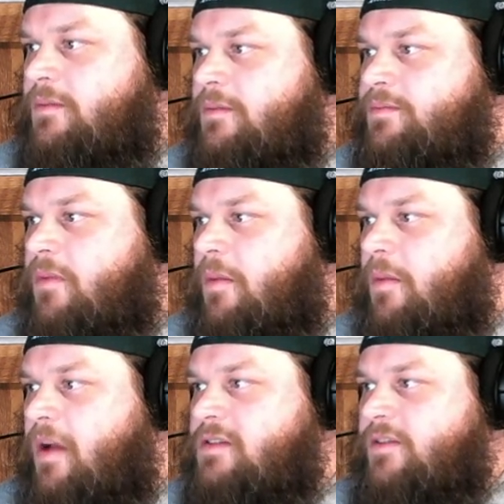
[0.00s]
positively
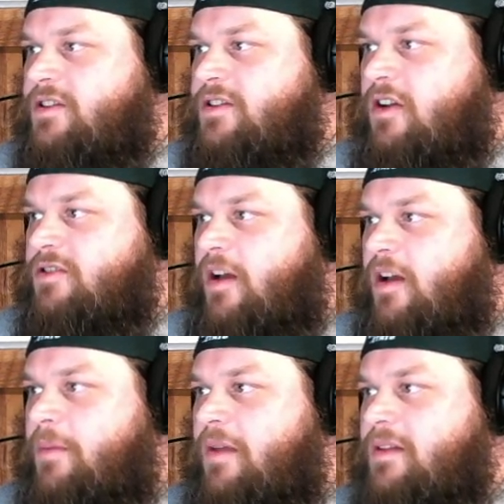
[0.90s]
charged compound
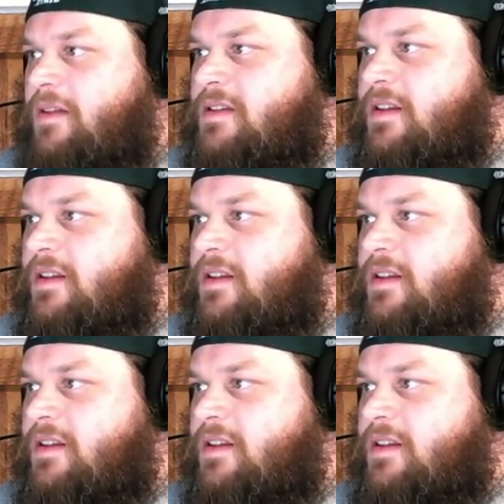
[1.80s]
that's in there.